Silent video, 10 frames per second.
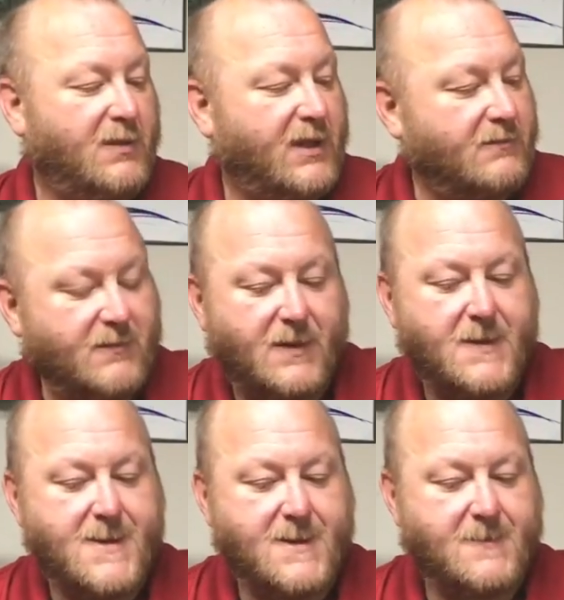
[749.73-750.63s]
But,
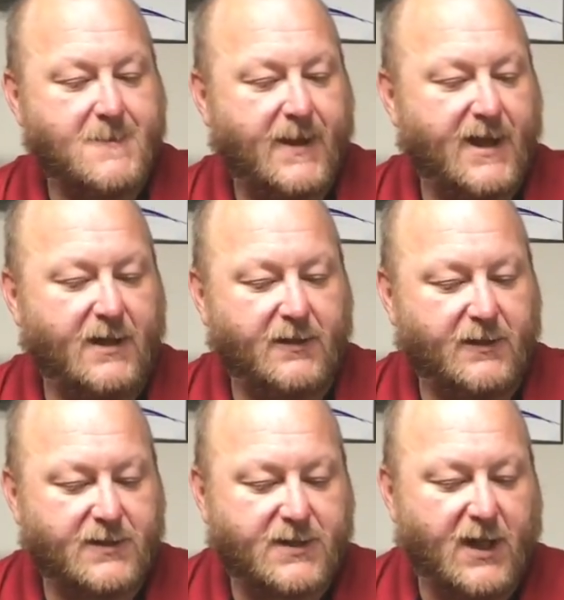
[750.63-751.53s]
you know,
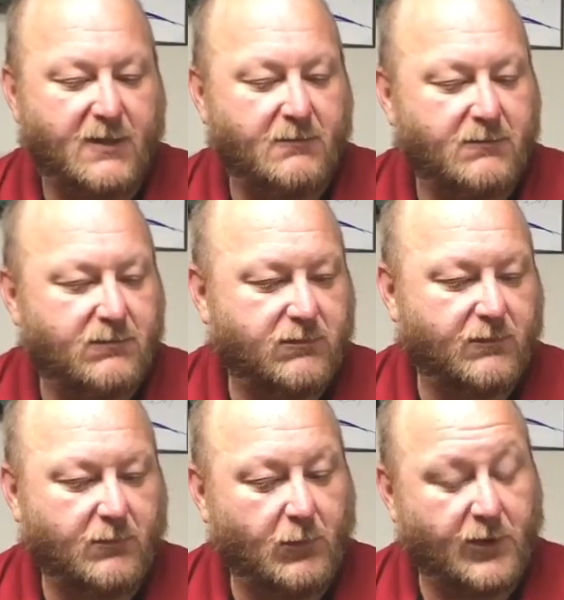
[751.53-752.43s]
again, this gun,
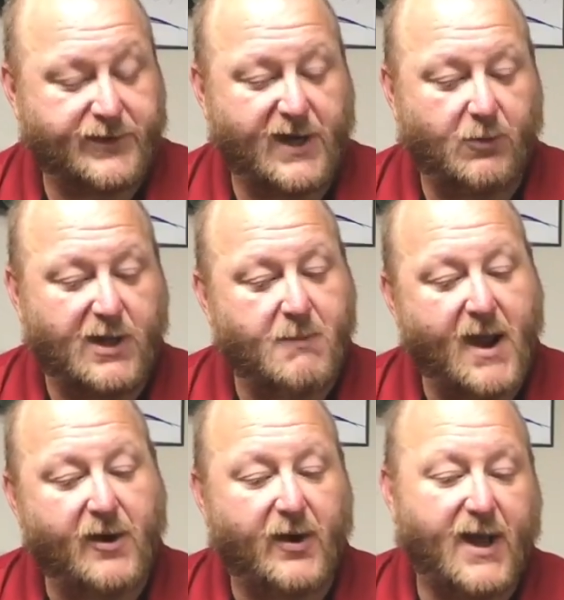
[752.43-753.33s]
well, it's not really
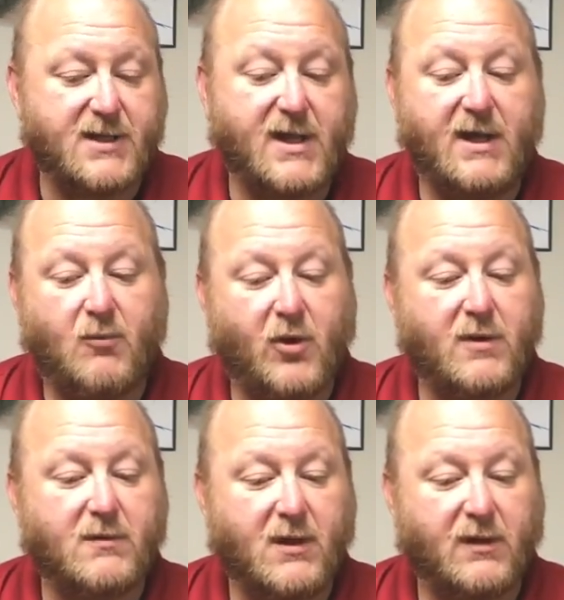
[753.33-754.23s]
modernized
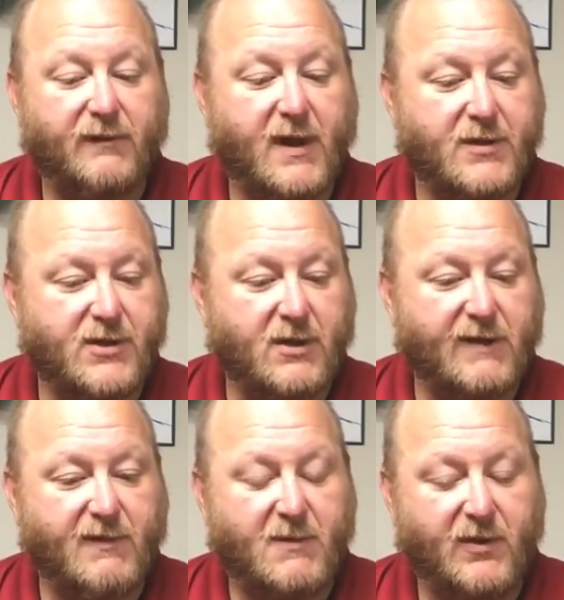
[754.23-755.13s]
anymore, the fact that you don't
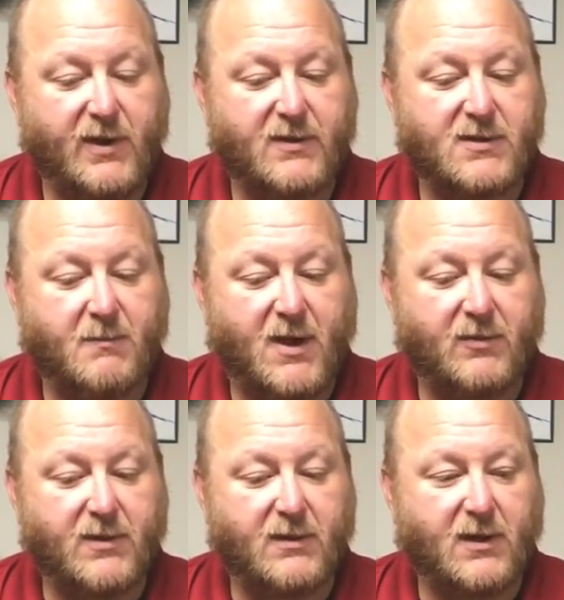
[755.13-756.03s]
have an ability to
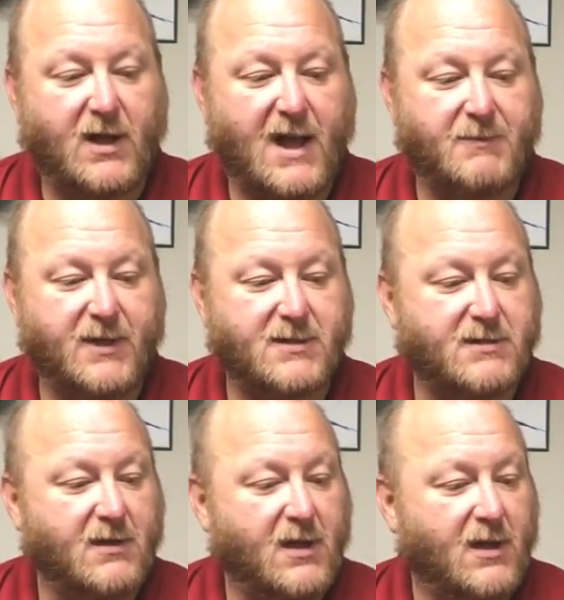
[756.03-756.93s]
mount optics.